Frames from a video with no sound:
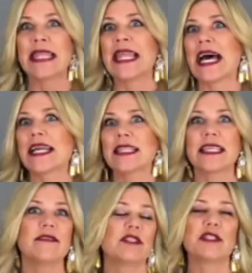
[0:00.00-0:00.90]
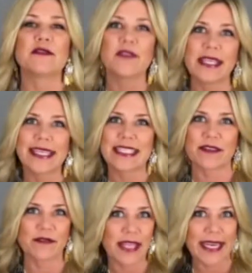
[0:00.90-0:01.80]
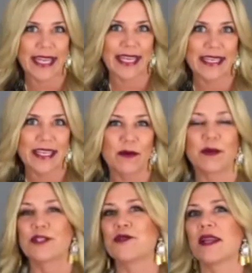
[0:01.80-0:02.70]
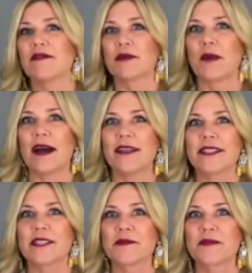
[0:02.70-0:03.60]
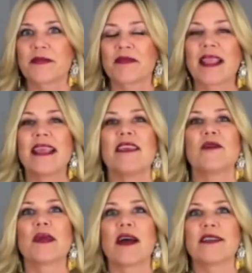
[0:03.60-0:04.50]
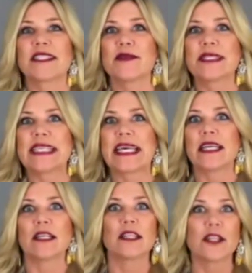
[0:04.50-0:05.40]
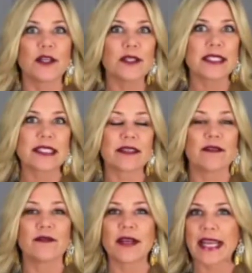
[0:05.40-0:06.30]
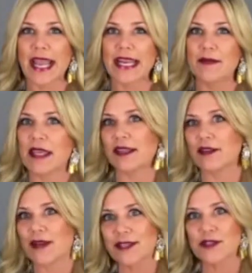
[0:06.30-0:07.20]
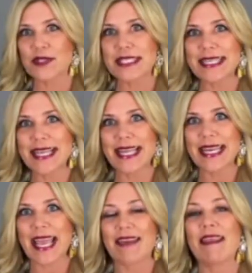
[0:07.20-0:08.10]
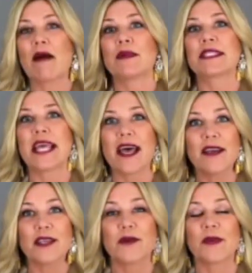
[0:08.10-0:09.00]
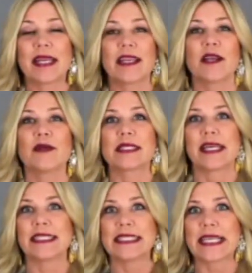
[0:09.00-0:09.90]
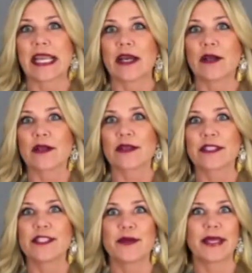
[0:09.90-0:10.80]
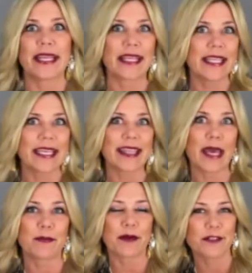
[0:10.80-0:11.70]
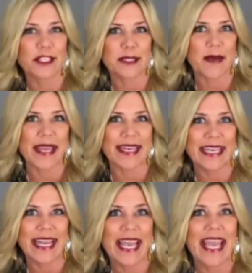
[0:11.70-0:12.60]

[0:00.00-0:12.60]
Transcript: That leaves you feeling deflated, which you never want. You can also set alerts for an item that you're interested in and that will tell you when it goes on sale so you can click that purchase button